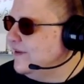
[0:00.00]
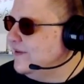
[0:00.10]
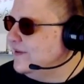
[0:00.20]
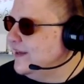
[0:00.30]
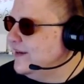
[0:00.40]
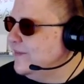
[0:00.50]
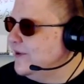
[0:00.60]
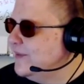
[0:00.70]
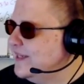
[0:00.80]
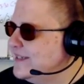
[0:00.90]
on a
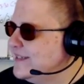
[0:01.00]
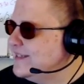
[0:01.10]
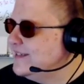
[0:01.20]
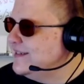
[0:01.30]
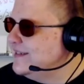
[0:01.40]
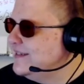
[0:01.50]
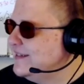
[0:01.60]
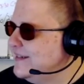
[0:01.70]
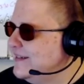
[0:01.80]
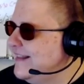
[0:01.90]
moment.
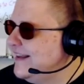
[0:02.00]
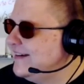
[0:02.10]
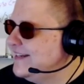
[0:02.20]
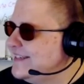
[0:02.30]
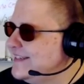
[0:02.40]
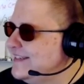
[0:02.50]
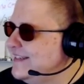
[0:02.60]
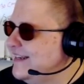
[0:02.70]
There it is.